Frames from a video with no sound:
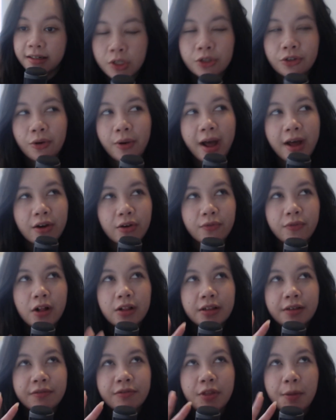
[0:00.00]
So out of
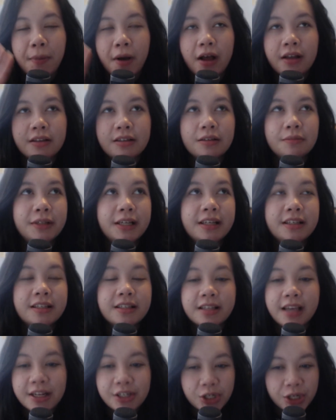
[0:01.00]
all of the possibly
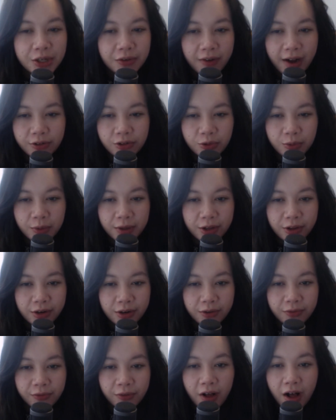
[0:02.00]
sketchy routes we
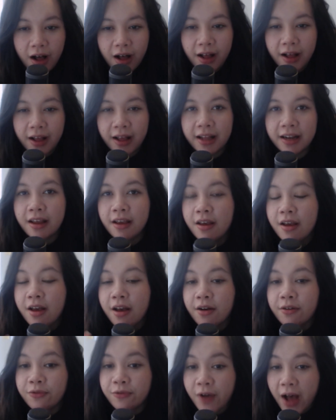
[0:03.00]
could have gone,
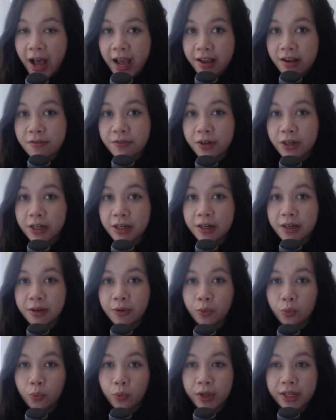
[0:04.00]

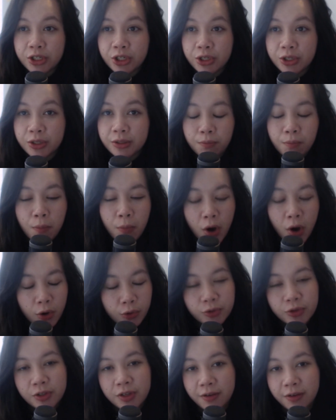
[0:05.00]
Fiverr, which
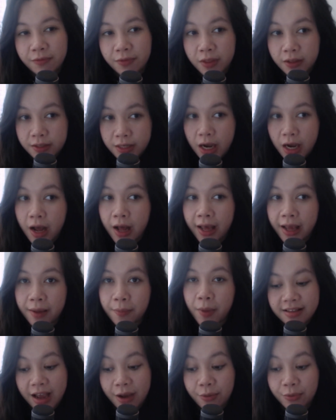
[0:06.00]
most of the
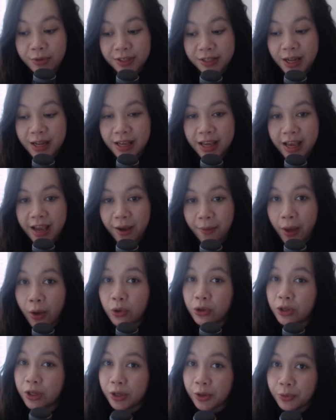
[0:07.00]
times I was thinking
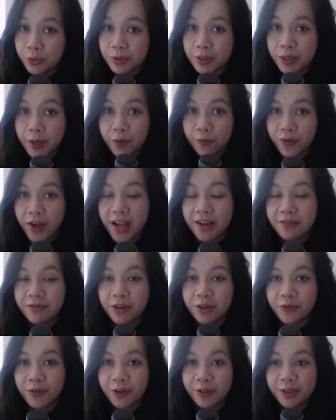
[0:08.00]
about using
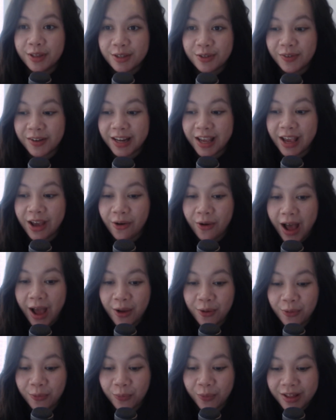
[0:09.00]
Fiverr for this video,
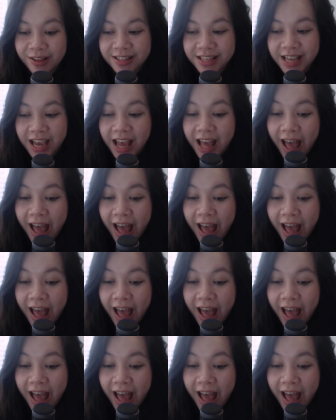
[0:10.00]
I was